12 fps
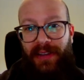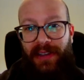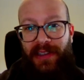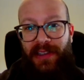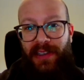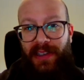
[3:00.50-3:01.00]

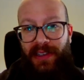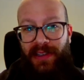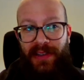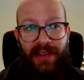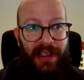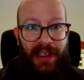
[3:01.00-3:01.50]
this
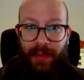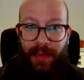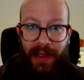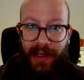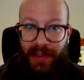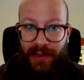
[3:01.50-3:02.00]
is in
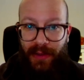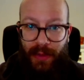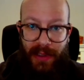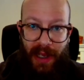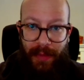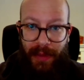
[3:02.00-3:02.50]
place to
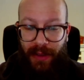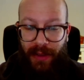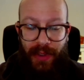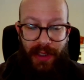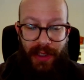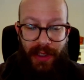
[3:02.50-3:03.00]
some
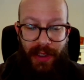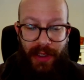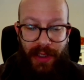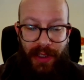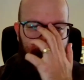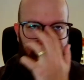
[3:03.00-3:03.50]
degree
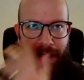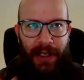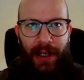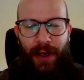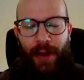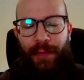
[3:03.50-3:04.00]

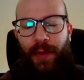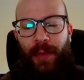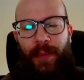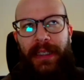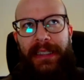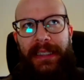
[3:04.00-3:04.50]
of
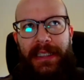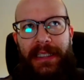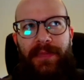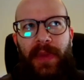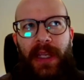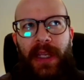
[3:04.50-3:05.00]

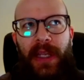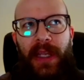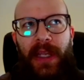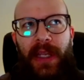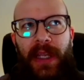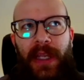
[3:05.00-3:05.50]
completeness.
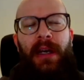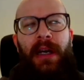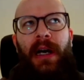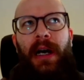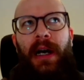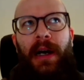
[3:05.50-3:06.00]

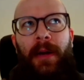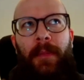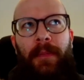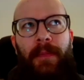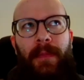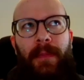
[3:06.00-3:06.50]

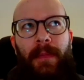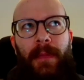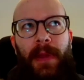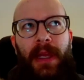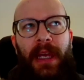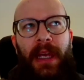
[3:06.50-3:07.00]
Um,
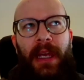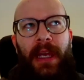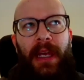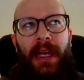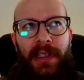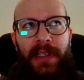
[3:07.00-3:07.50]

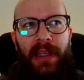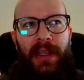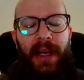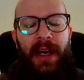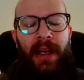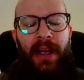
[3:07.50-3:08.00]
Having said
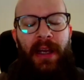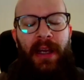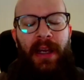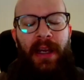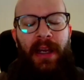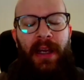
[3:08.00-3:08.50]
that,
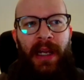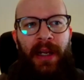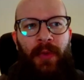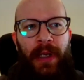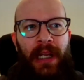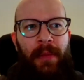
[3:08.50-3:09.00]

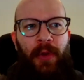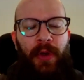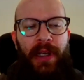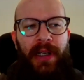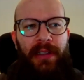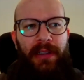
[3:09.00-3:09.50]
when I'm
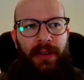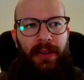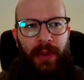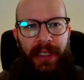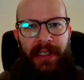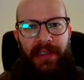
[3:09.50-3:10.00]
looking at an
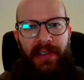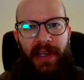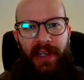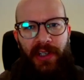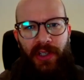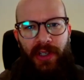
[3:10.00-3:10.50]

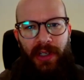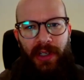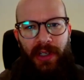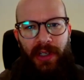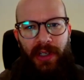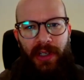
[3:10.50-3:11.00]

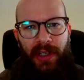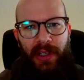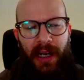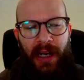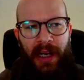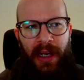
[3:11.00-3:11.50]
organization,
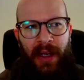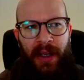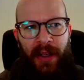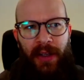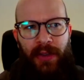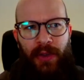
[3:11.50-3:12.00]

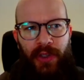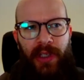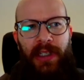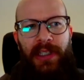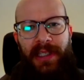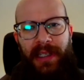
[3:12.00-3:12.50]
I
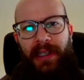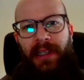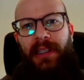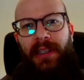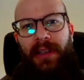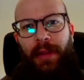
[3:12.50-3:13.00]
usually
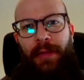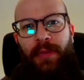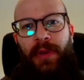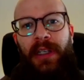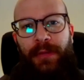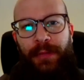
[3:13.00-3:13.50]
see
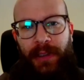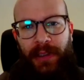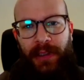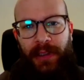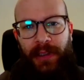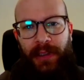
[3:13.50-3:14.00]
three
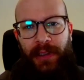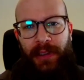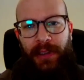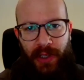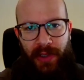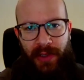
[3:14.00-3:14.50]
different
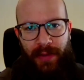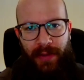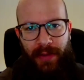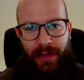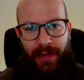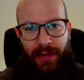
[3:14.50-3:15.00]
approaches
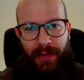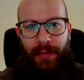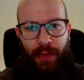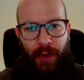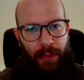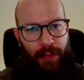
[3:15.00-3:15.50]
for
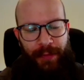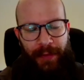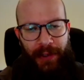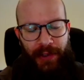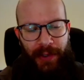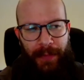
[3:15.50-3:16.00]
fraud
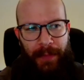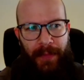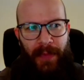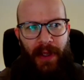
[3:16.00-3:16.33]
prevention.